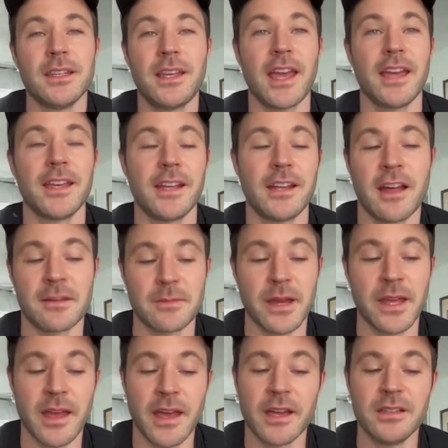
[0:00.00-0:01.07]
can't get it out of
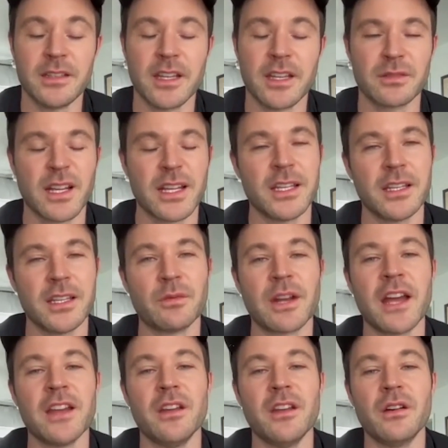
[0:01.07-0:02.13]
my head and
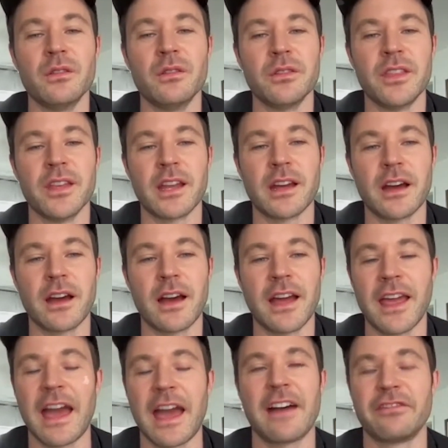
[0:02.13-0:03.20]
when I know that
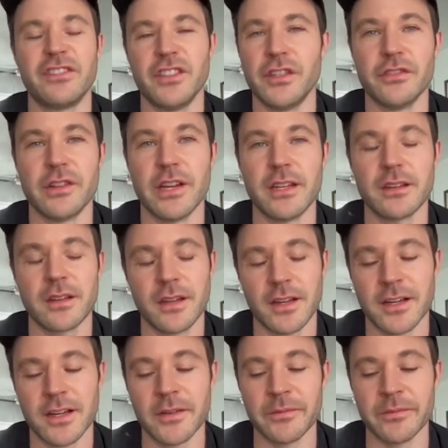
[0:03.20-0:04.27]
I have to do it.
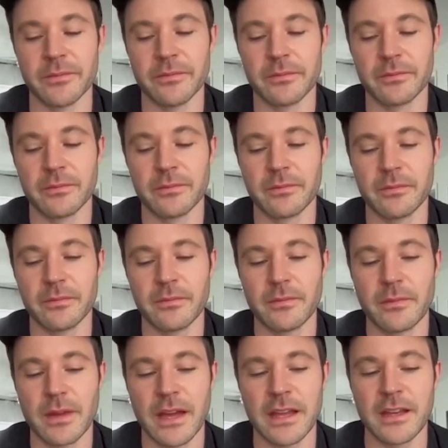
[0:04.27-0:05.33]

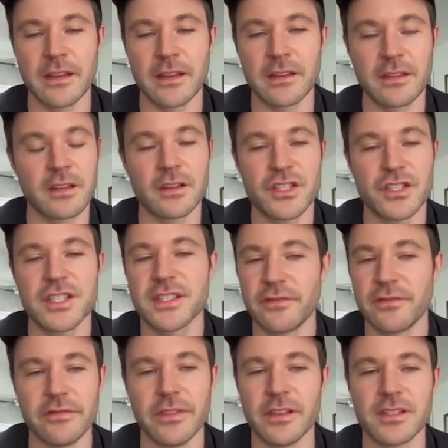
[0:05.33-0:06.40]
And
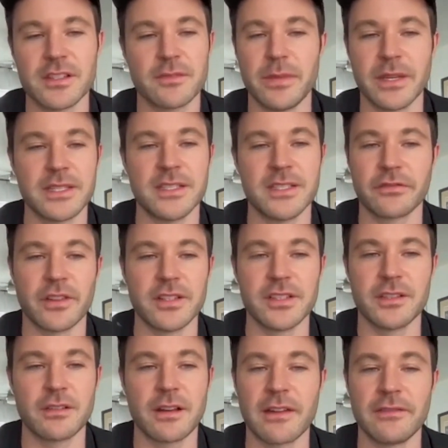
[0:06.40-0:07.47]
there's a big
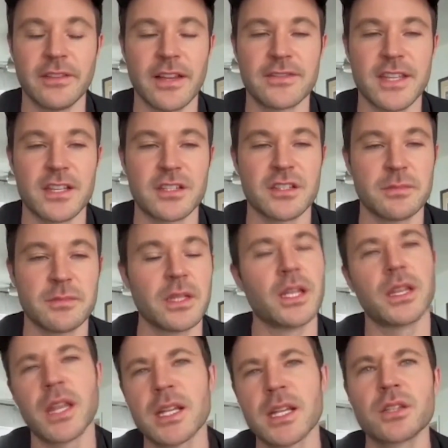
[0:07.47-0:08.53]
difference. You know, I've left sessions being
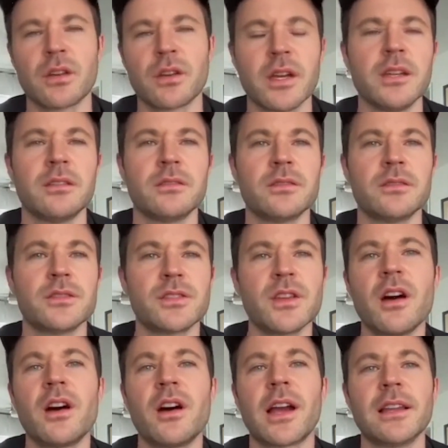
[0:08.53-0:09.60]
like, that's a great
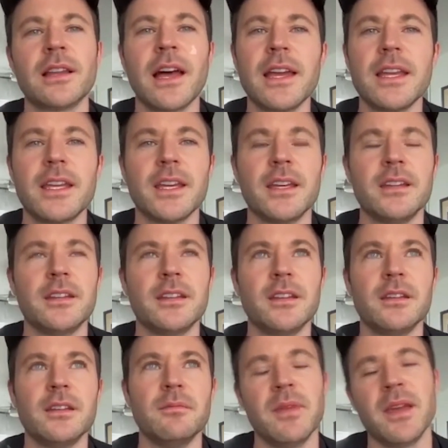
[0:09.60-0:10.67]
song. I like it.
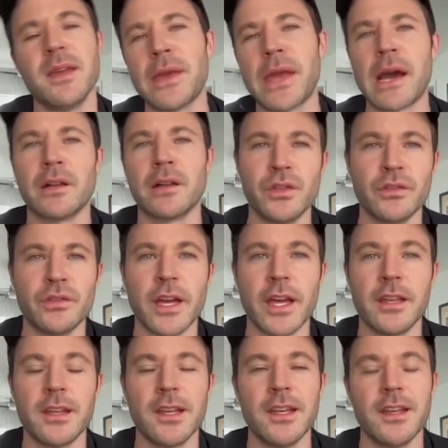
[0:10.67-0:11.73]
Maybe I'll do
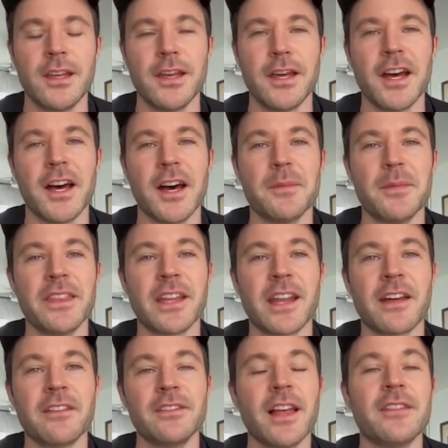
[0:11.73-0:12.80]
it. And
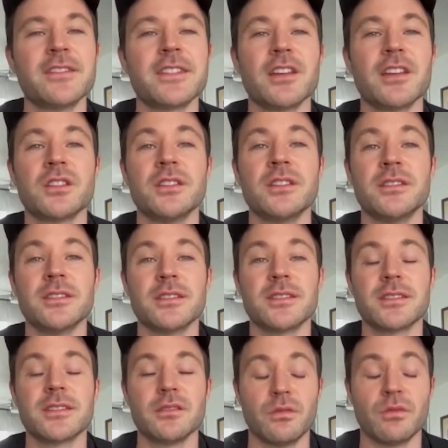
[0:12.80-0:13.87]
then I've left
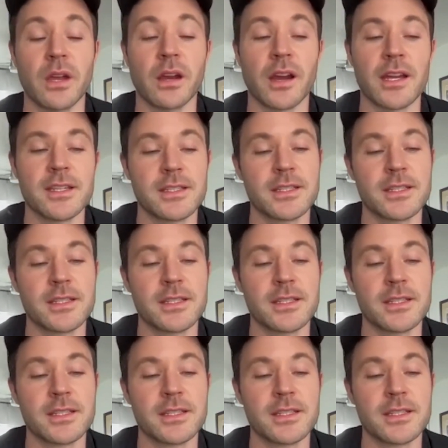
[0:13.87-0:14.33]
sessions where I